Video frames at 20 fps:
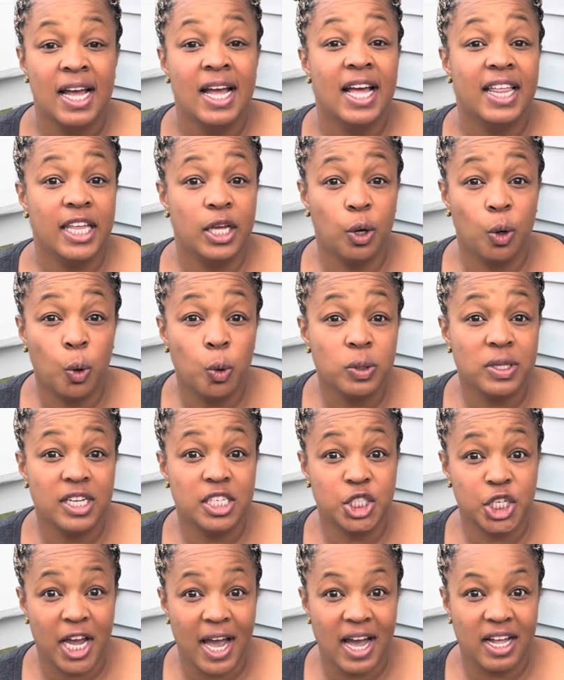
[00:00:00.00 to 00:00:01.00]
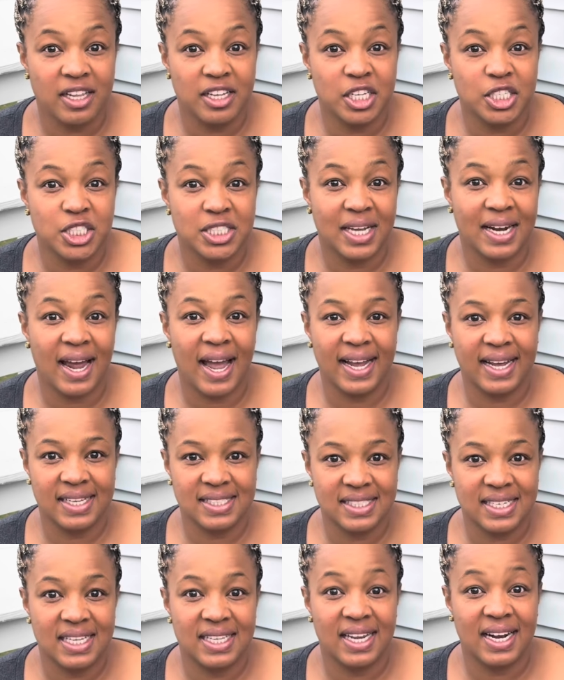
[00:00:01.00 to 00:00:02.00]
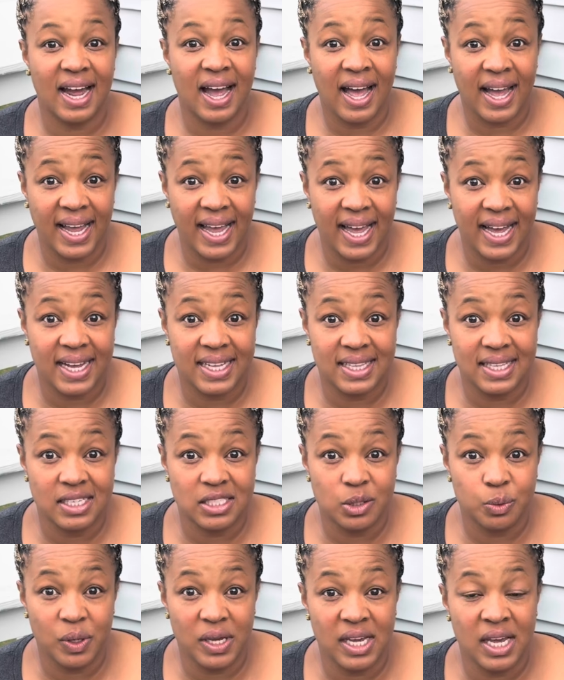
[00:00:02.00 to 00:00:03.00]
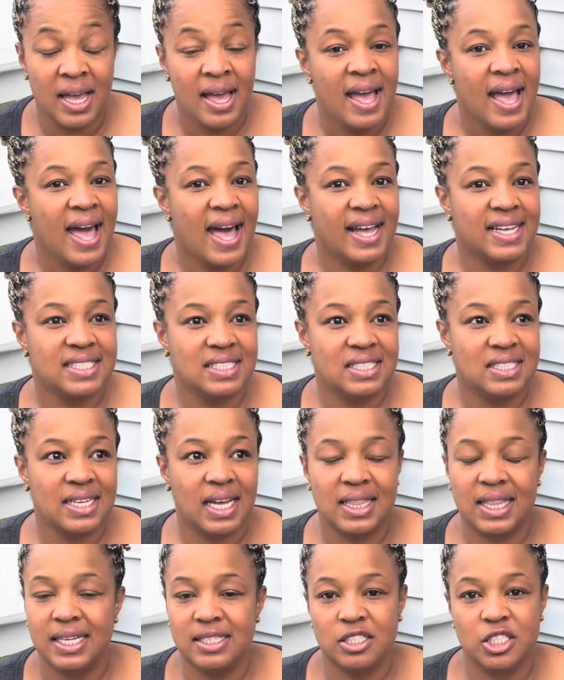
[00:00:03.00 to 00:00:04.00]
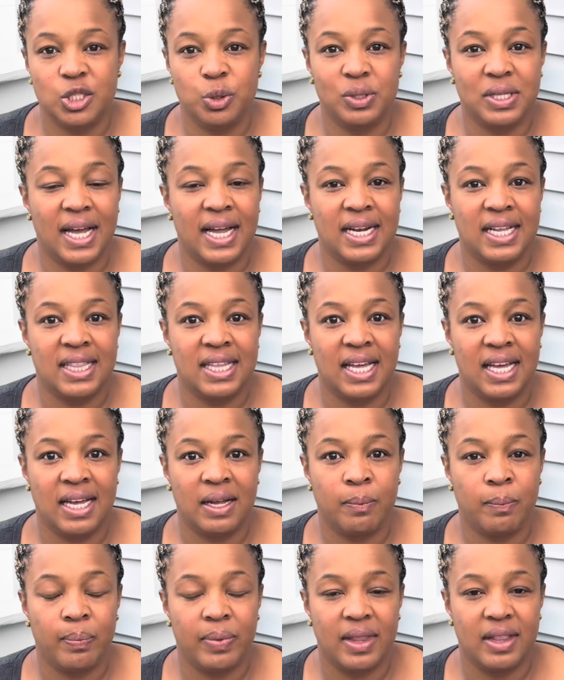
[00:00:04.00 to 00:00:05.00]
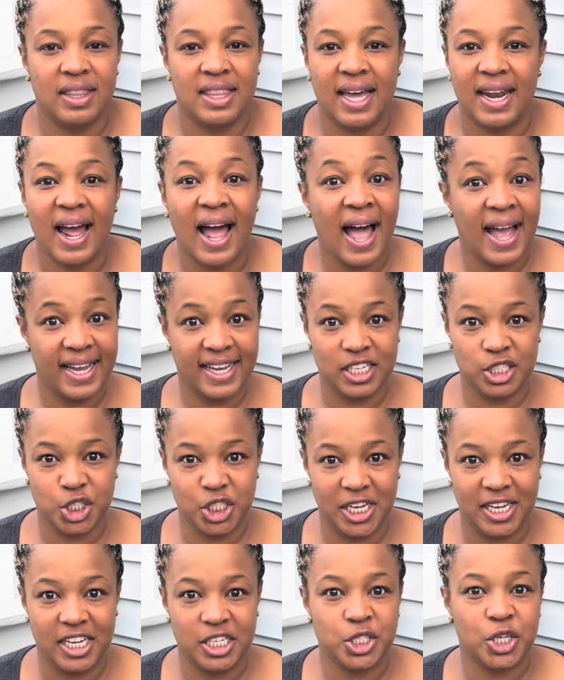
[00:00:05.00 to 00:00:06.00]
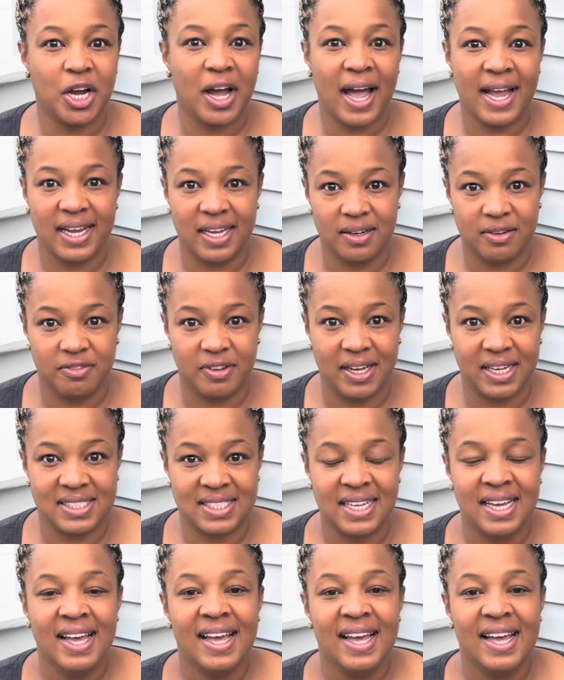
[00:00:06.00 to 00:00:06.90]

The only challenge that I can say that I had this week has nothing to do with anything that I can change or I can fix.